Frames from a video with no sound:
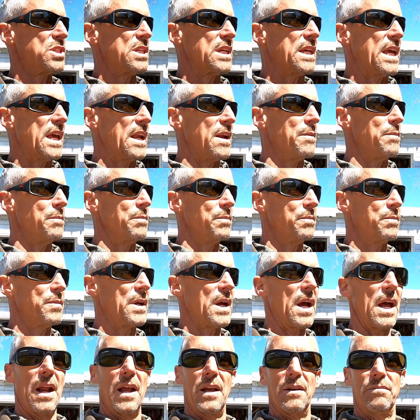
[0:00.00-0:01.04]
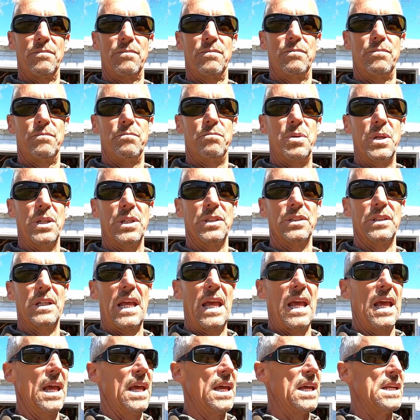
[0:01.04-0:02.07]
to get them kind of built
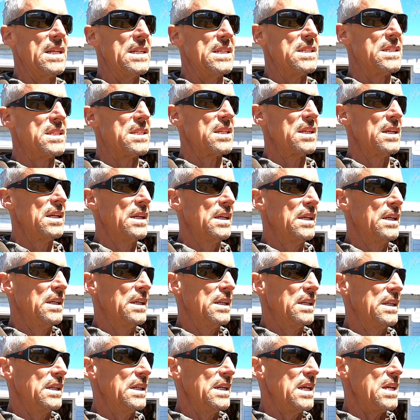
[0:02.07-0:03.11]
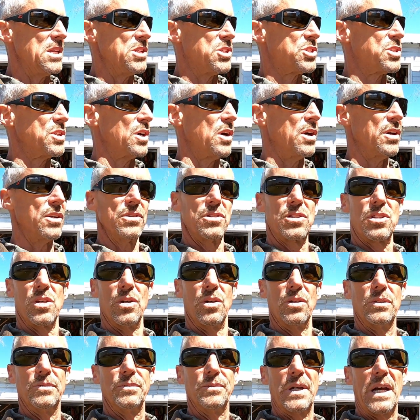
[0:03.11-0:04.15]
and installed.
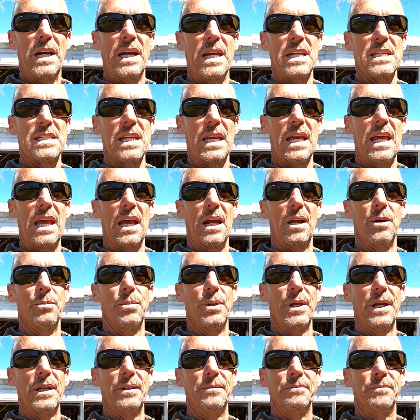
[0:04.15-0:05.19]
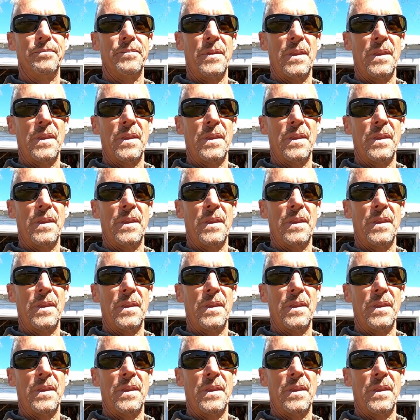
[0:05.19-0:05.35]
So I guess I can't complain.